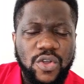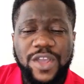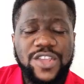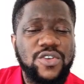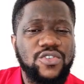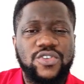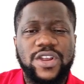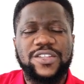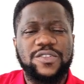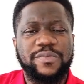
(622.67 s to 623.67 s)
when you grew a
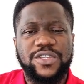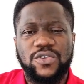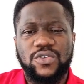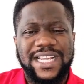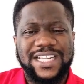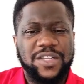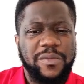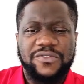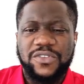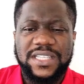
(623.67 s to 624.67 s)
little bit older, some
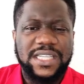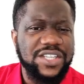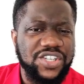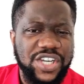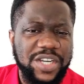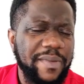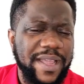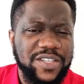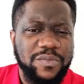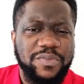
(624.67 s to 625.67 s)
of those things change. Maybe
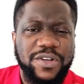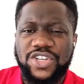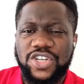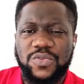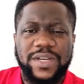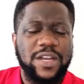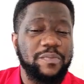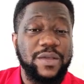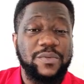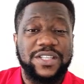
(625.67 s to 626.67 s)
at some point you just wanted to
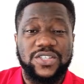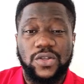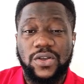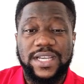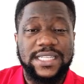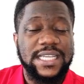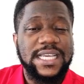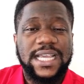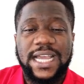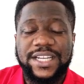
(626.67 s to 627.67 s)
play with toys
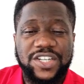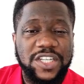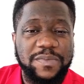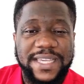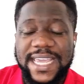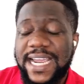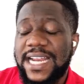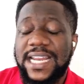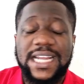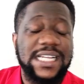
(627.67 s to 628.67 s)
and just be
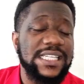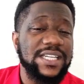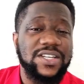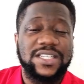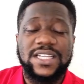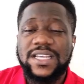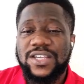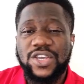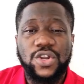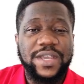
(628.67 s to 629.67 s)
careless and just,
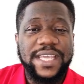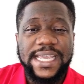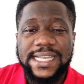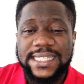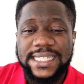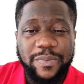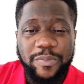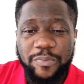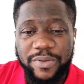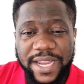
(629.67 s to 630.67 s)
you know, eat,
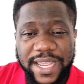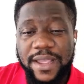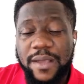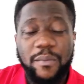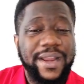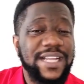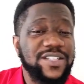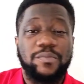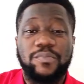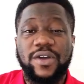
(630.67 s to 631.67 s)
sleep, play. But at
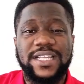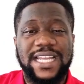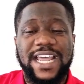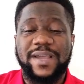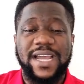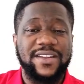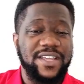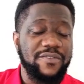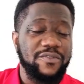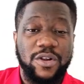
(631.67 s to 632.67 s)
some point, life began to
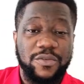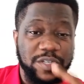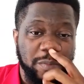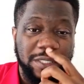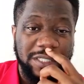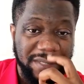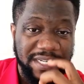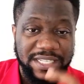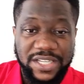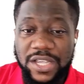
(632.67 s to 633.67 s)
give you more
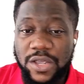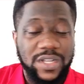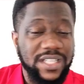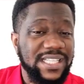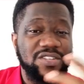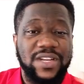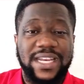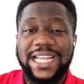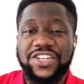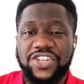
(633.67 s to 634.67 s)
responsibility. The things you
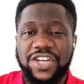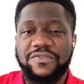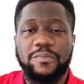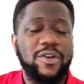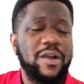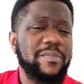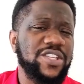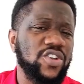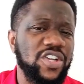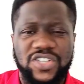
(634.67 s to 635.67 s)
liked change from probably
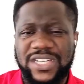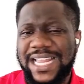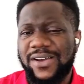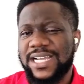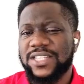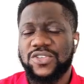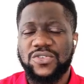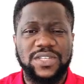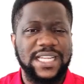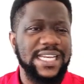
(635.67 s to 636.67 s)
toys to now
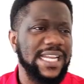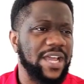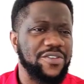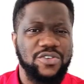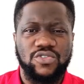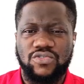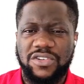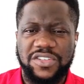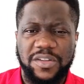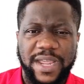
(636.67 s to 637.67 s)
cartoons, and then now you could run
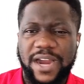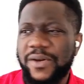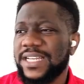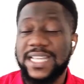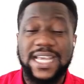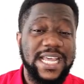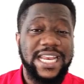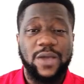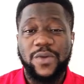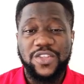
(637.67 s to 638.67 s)
some errands.
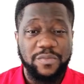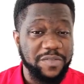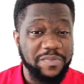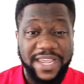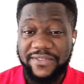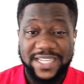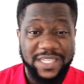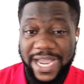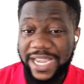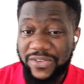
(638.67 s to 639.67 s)
Now, when you misbehave, they
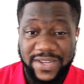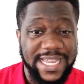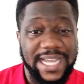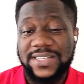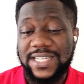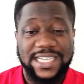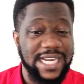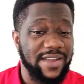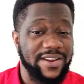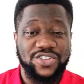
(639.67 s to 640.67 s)
spank you in the house and they
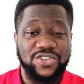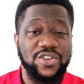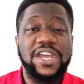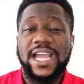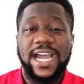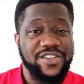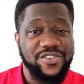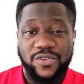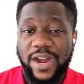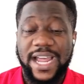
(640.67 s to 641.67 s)
shout at you and you
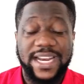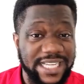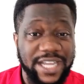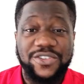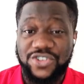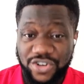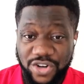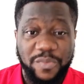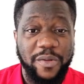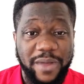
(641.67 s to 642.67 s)
cry and they tell you, shut
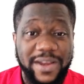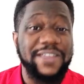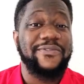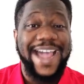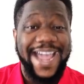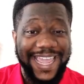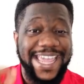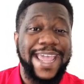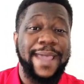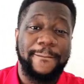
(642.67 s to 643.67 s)
up your mouth. If I
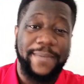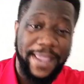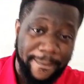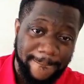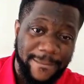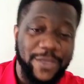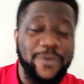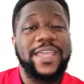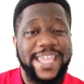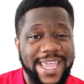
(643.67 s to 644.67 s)
hear Pim, you
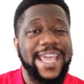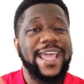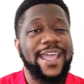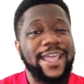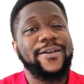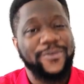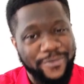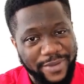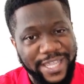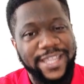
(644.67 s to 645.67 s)
will hear
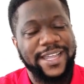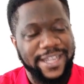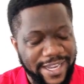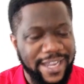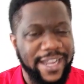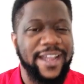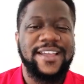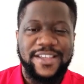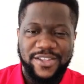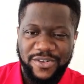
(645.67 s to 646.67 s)
me. Uh-huh.
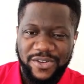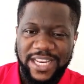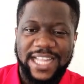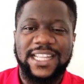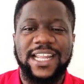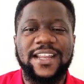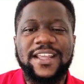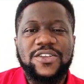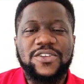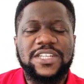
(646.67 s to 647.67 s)
You know that thing.
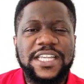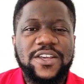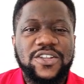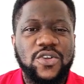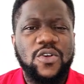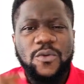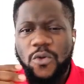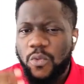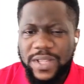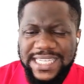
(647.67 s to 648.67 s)
You see, so
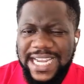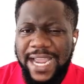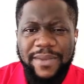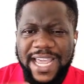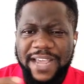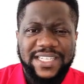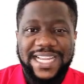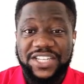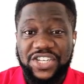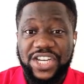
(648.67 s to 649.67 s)
with time, life
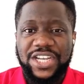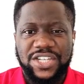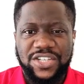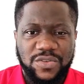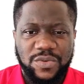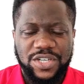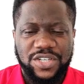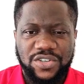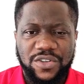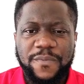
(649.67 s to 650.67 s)
starts changing
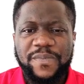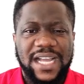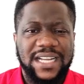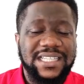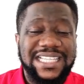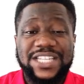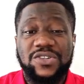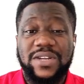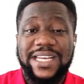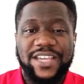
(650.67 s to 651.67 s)
towards you, and the things
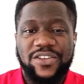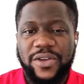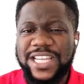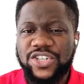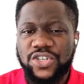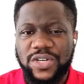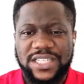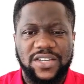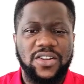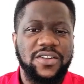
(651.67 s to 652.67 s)
you like, your
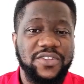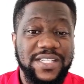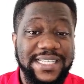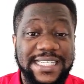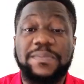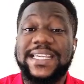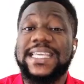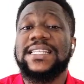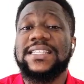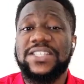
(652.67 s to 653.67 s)
interests, and all of those things
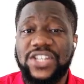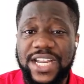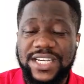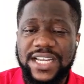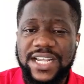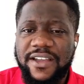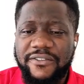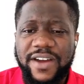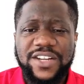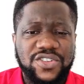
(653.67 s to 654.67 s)
begin to change.
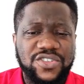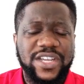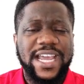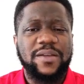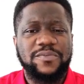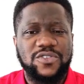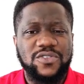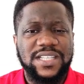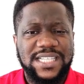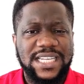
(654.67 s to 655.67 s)
Very soon, you get up to
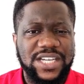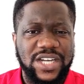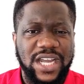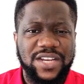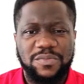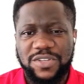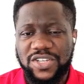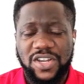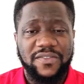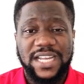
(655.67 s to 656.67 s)
a teenager and you
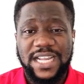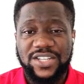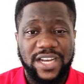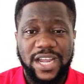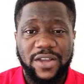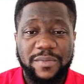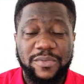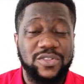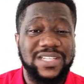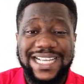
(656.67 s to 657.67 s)
discover that you're now
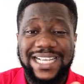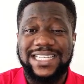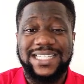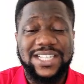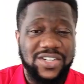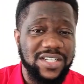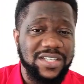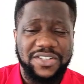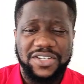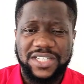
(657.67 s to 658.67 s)
able to take decisions
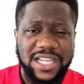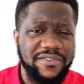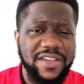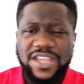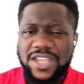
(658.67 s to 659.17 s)
for yourself.